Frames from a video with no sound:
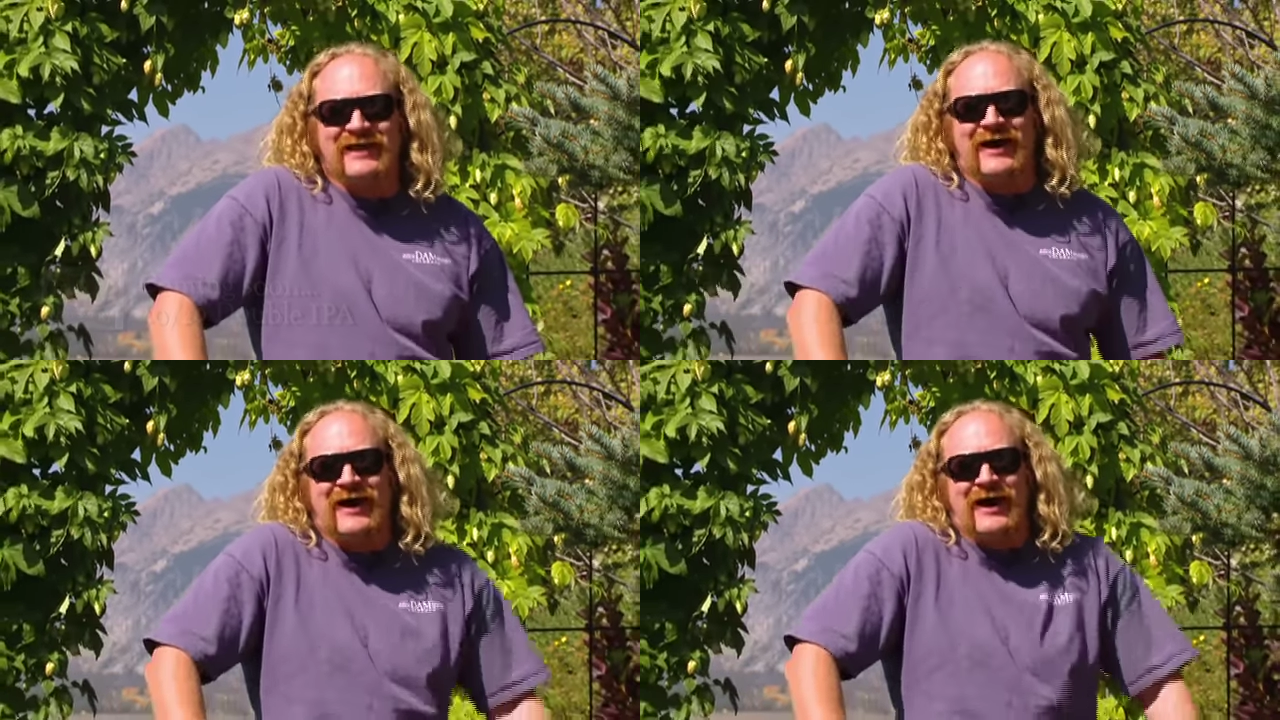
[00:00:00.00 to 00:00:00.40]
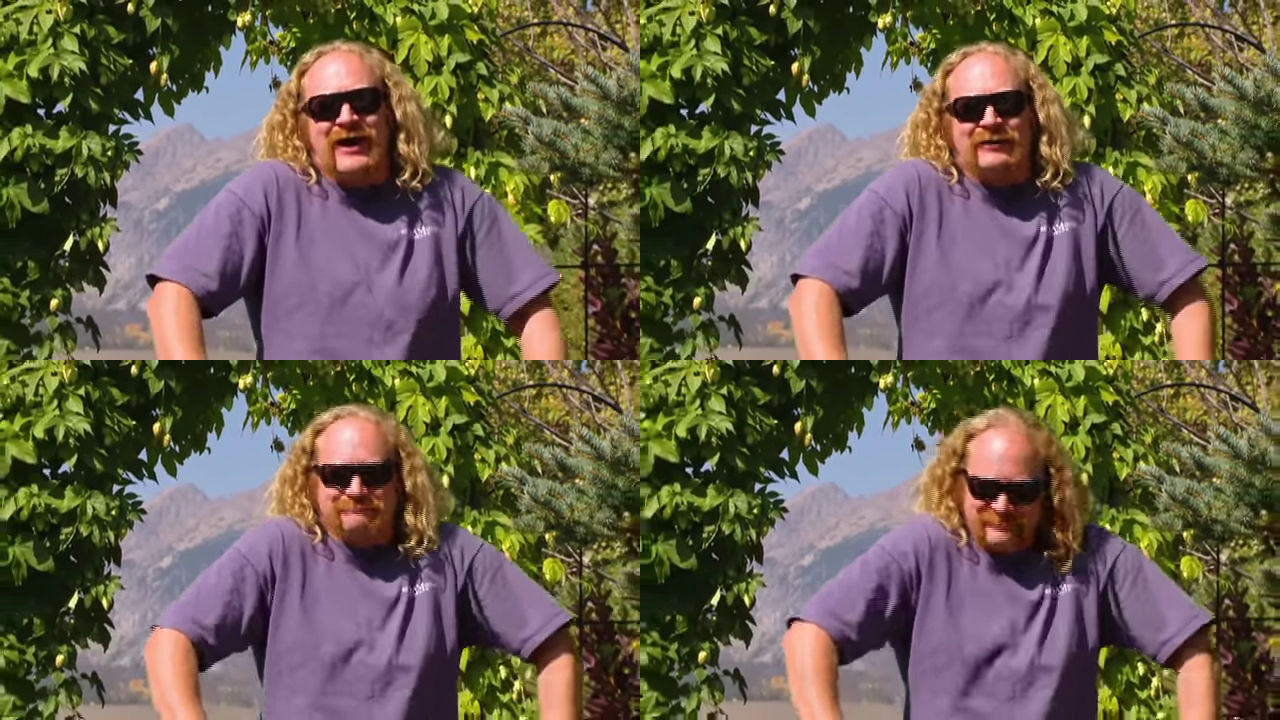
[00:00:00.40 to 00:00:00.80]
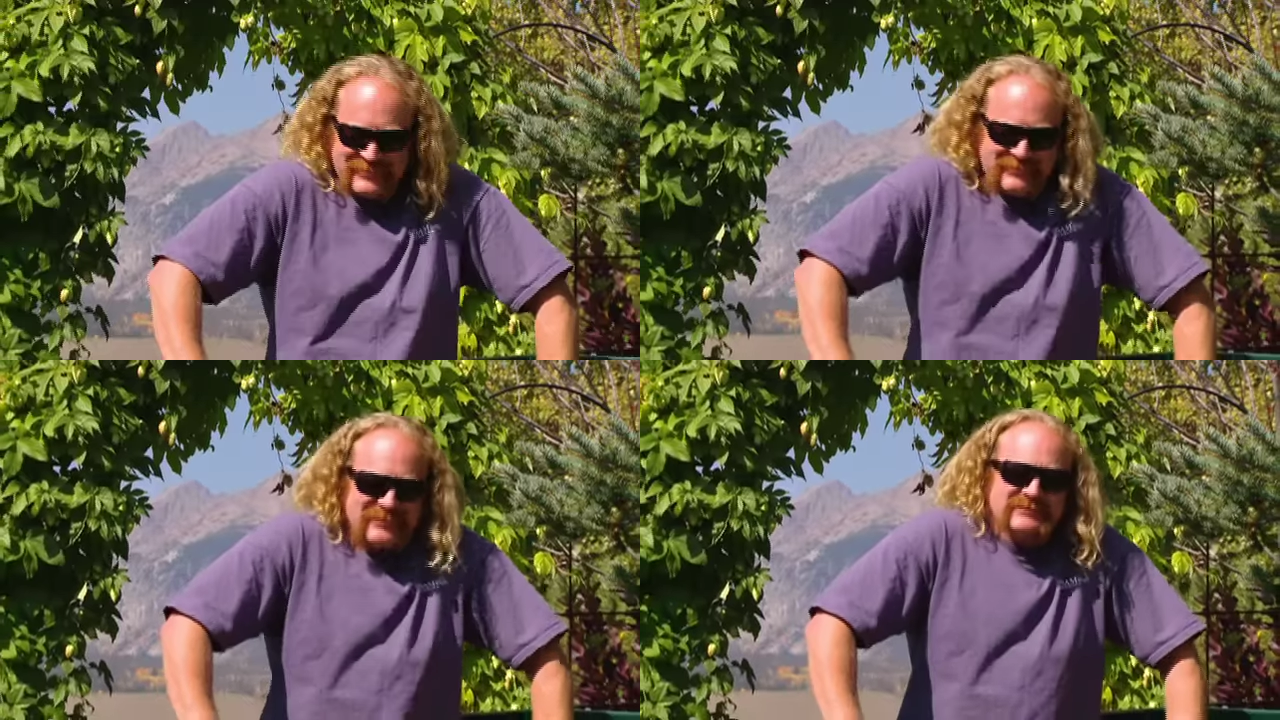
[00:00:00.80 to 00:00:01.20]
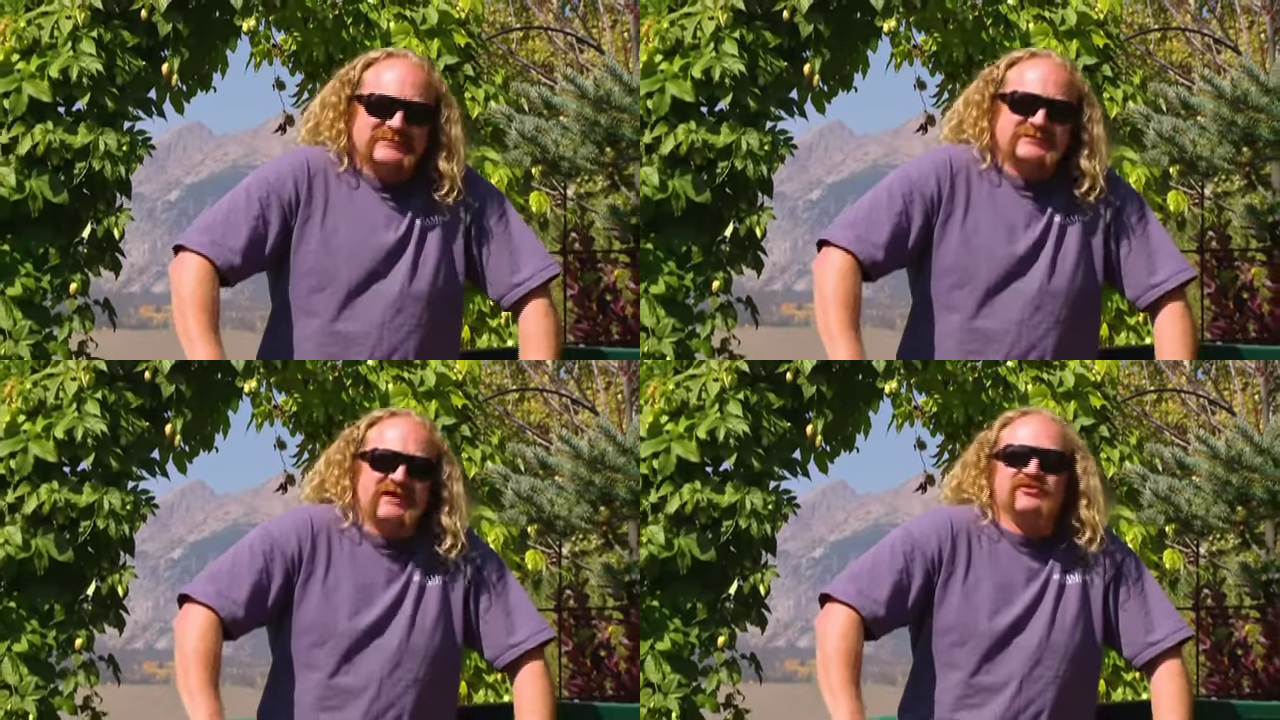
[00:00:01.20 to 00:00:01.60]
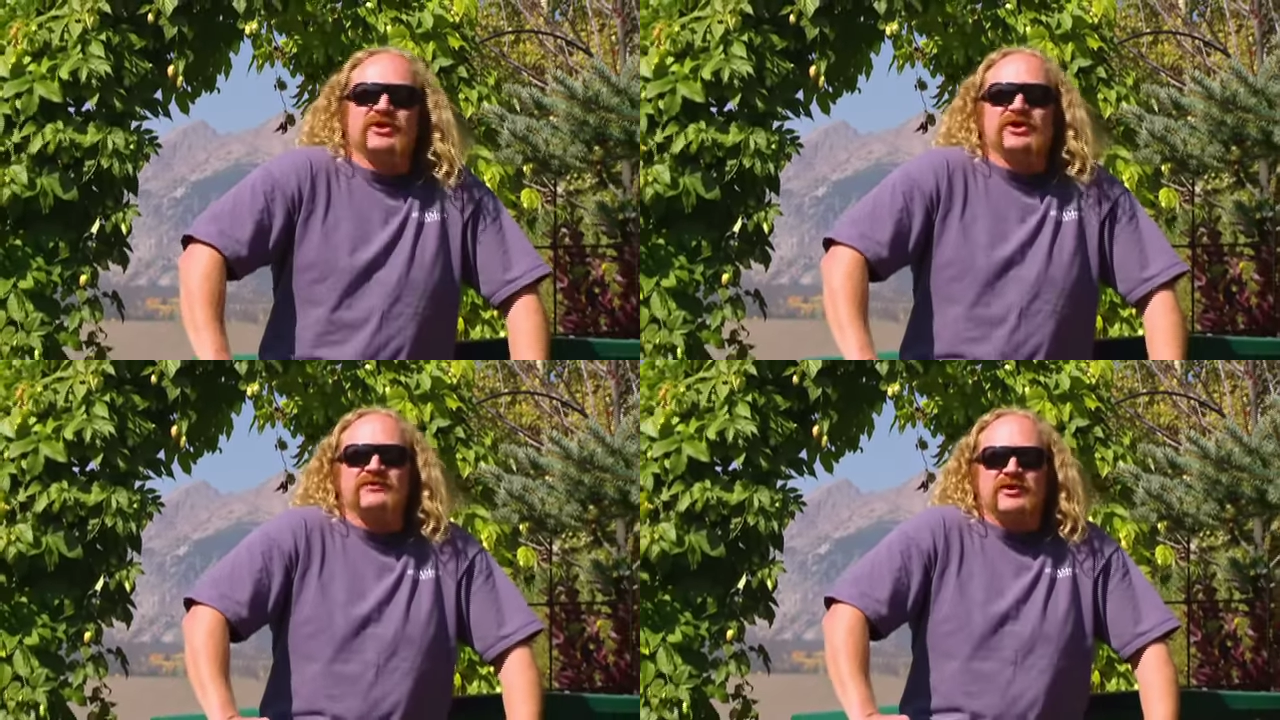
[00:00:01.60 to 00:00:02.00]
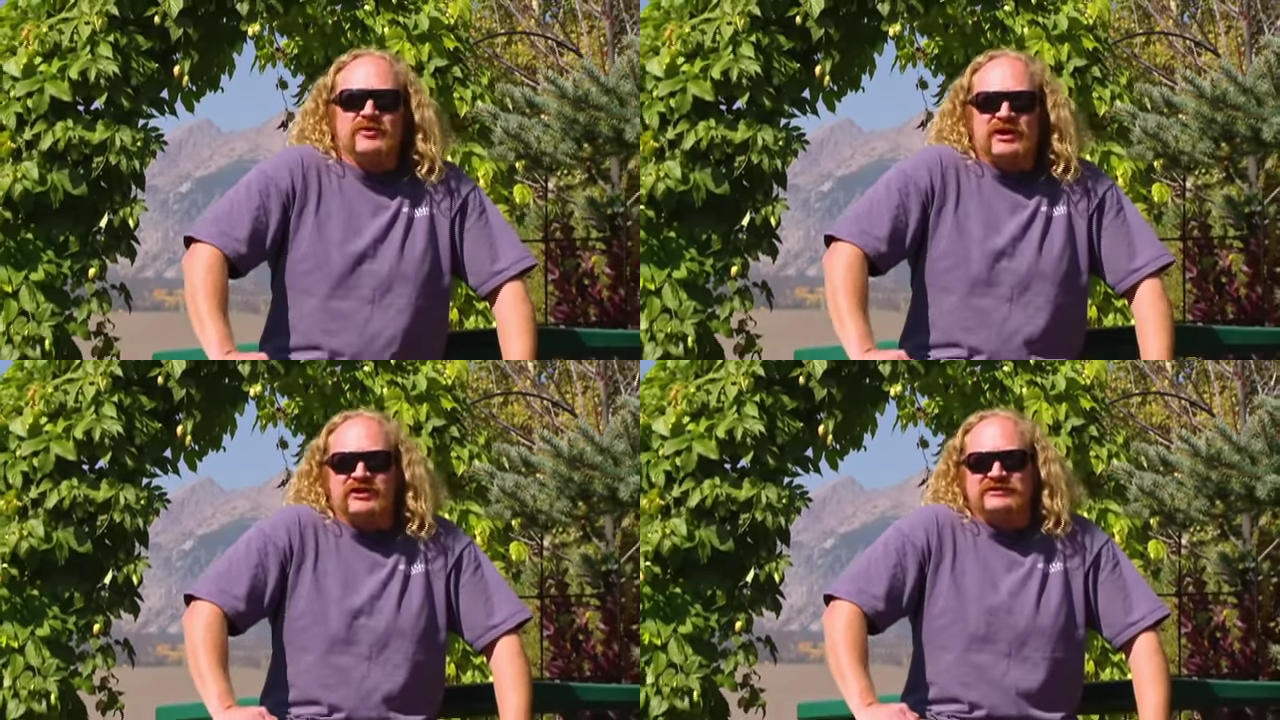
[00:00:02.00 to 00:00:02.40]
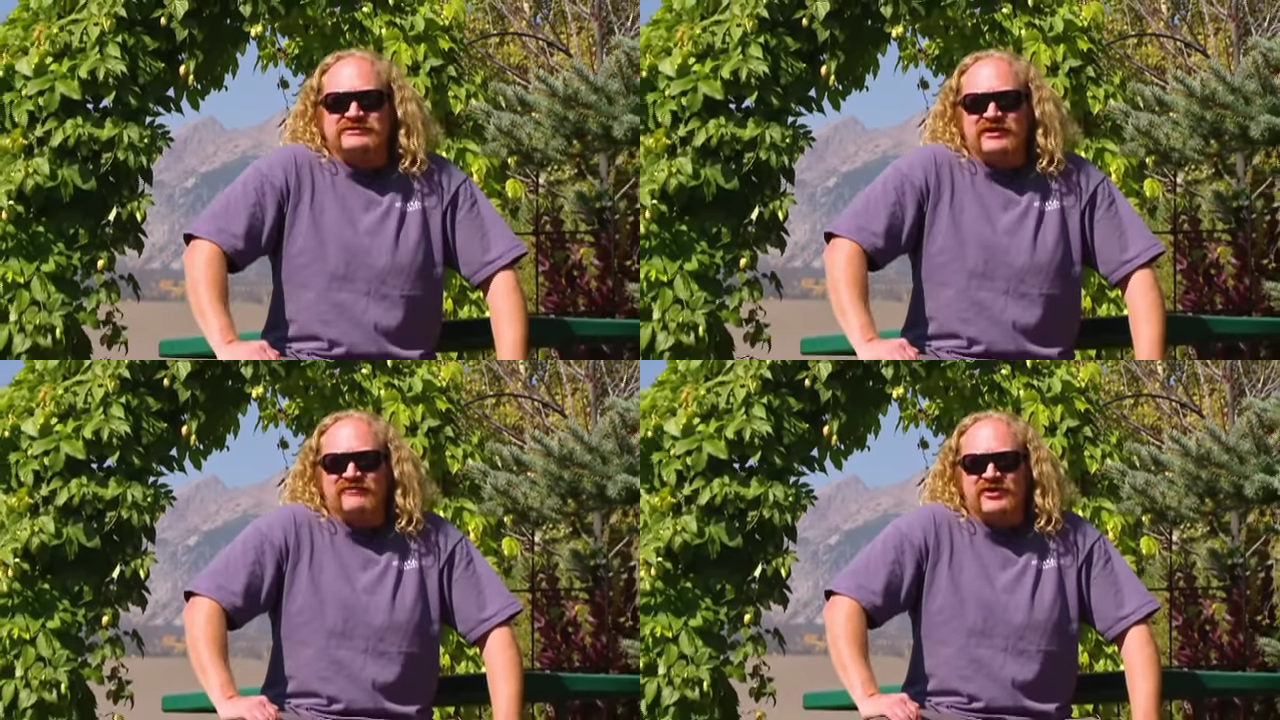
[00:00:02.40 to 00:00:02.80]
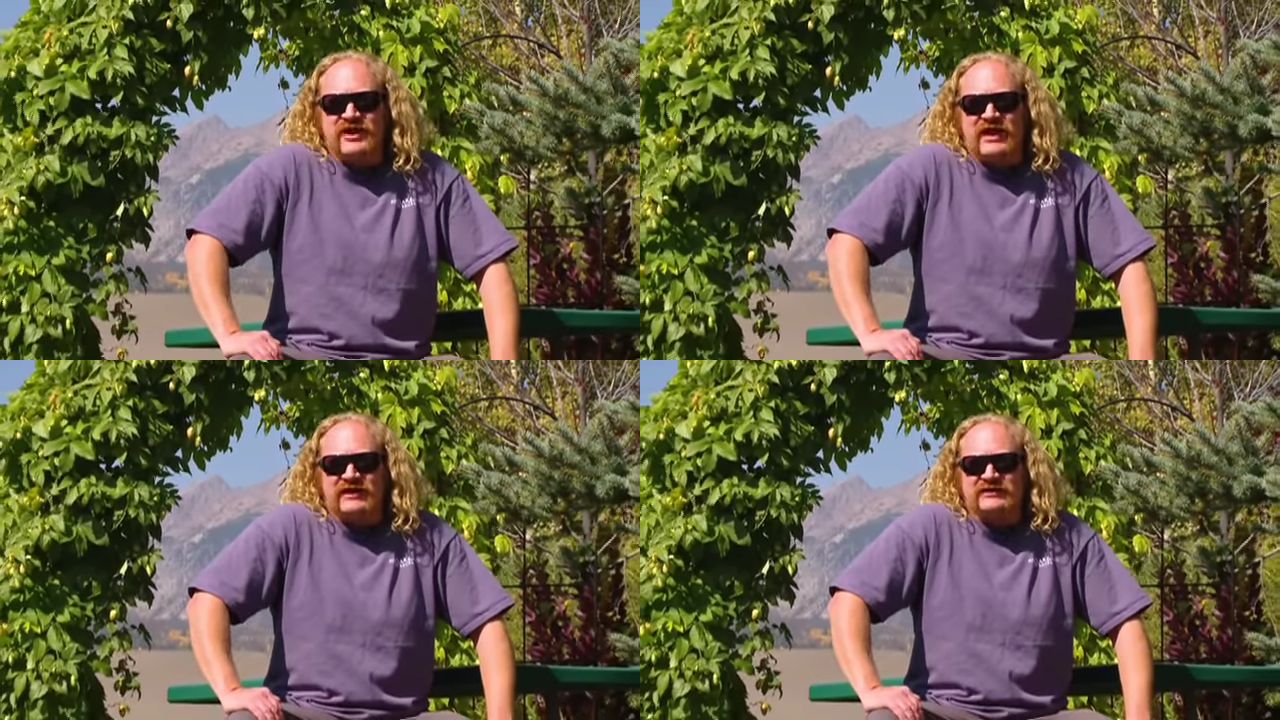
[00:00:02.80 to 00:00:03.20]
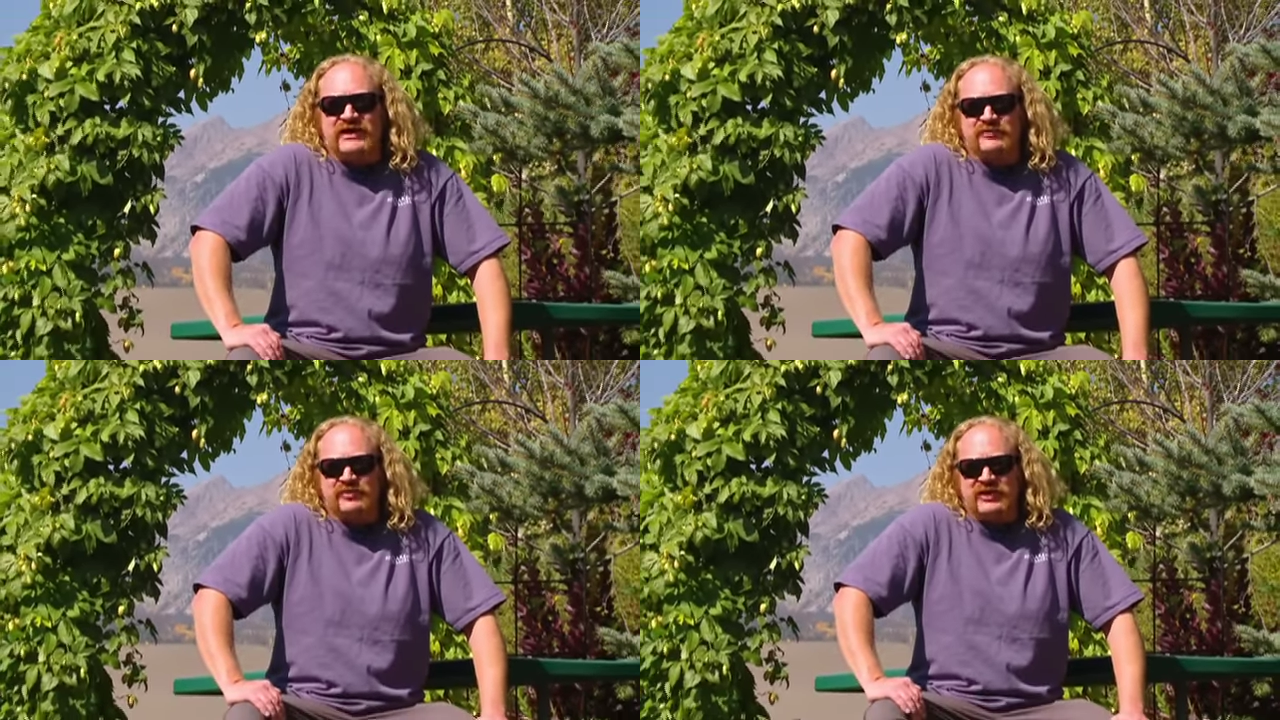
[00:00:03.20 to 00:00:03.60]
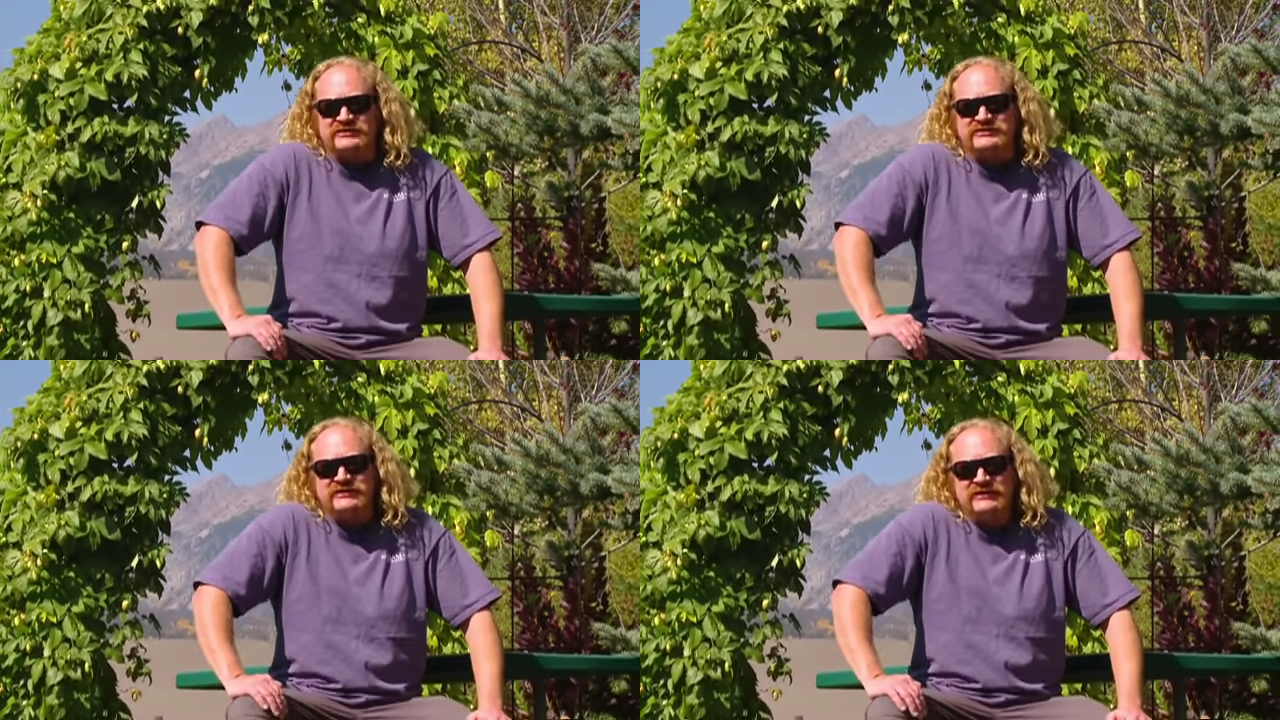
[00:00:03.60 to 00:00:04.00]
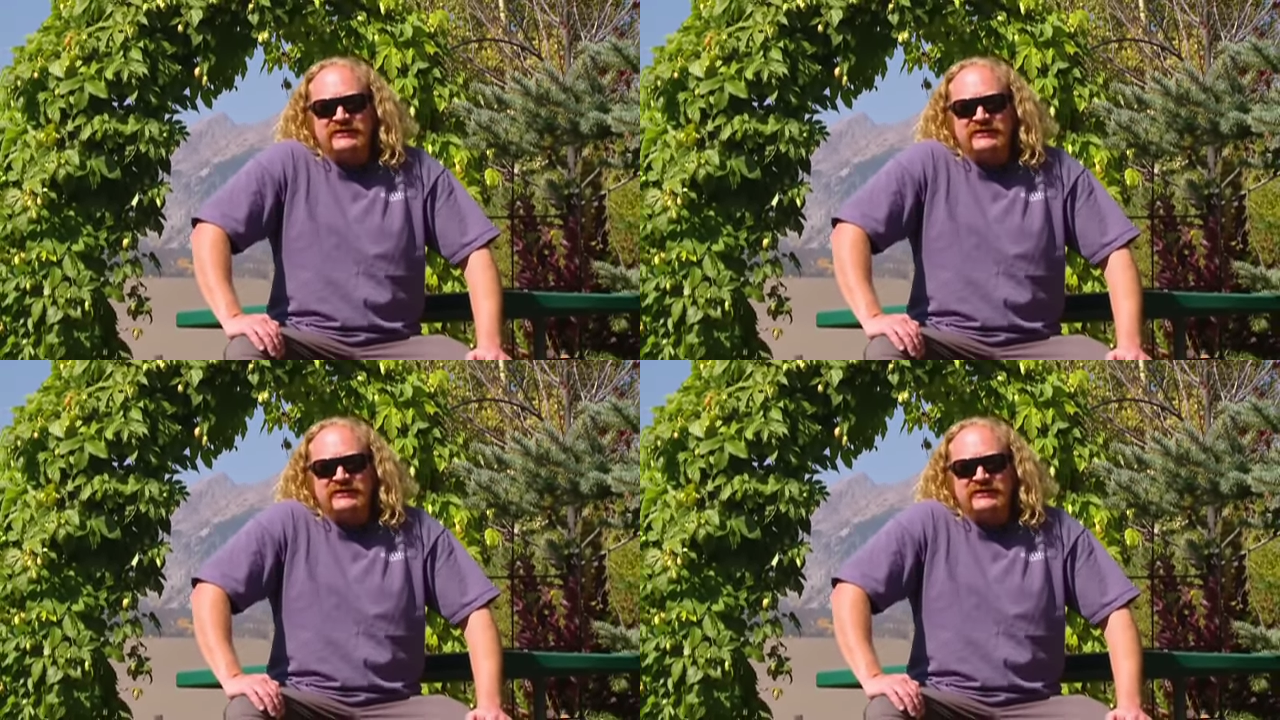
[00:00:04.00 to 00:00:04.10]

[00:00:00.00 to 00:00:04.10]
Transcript: Uh, it's definitely gonna be one of those love it or hate it type of beers.